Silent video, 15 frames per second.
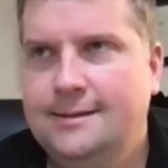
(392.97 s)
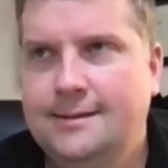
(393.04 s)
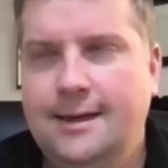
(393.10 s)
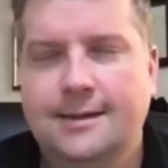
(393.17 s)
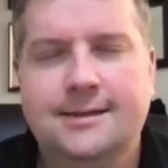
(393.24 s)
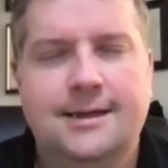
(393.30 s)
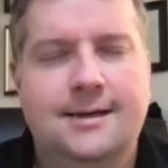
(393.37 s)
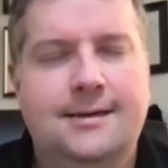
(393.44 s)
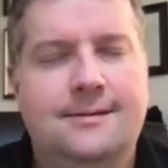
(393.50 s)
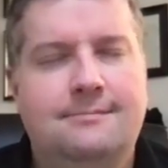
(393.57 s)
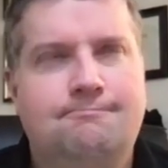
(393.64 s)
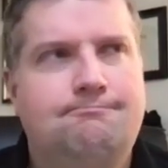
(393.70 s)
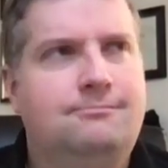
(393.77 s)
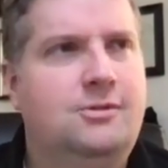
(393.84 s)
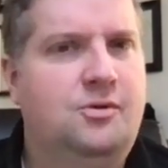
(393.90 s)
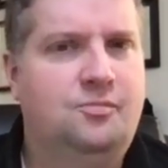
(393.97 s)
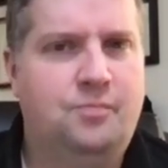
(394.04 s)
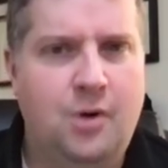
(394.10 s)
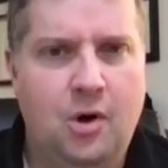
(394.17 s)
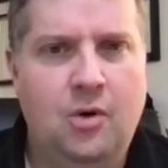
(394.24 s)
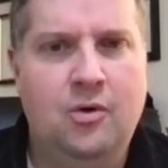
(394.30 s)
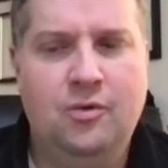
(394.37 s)
doesn't
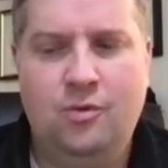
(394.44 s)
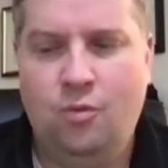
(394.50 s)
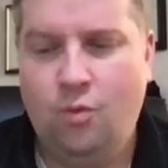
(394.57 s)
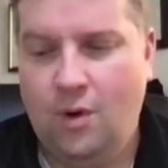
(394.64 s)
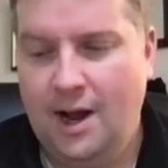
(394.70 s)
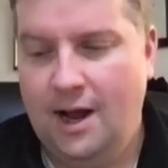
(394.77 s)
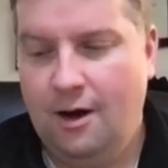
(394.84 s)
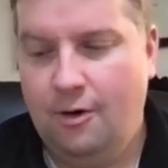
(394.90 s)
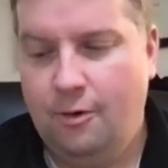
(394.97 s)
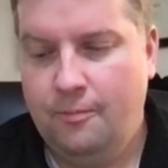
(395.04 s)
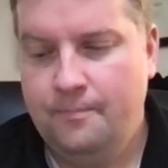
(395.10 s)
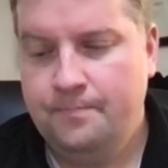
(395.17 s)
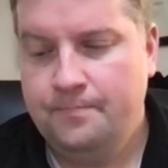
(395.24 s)
bode well.